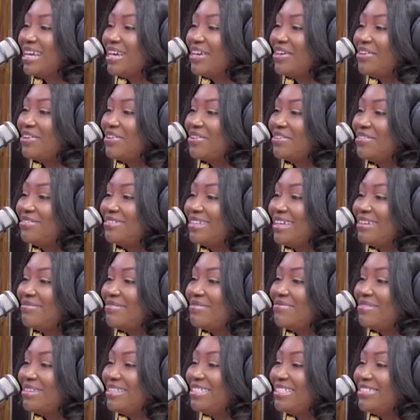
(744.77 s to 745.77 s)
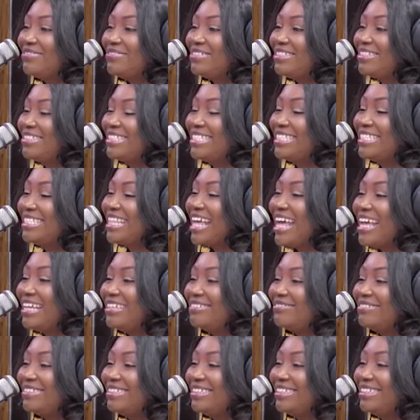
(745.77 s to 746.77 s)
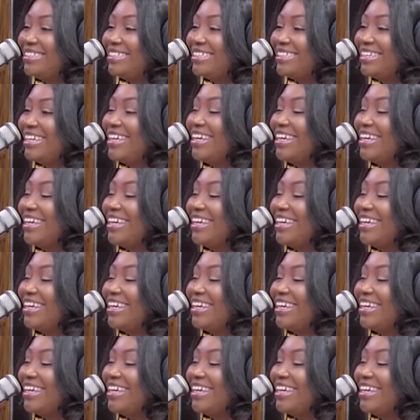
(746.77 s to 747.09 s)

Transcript: like maybe he didn't really understand me.